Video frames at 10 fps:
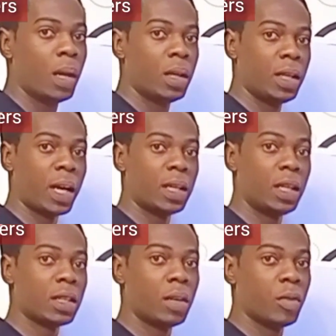the cardinal
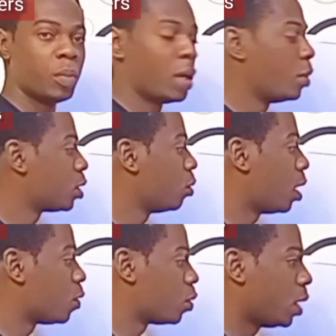side of inflammation will
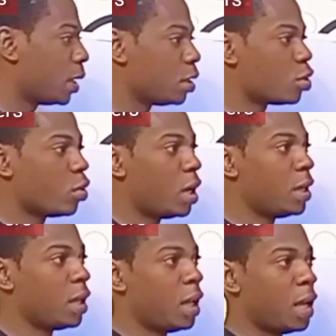have swelling, and
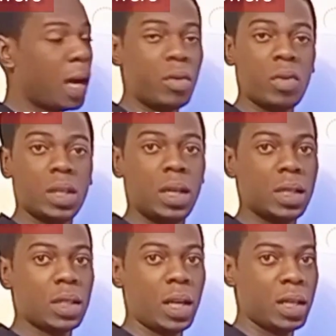swelling and redness,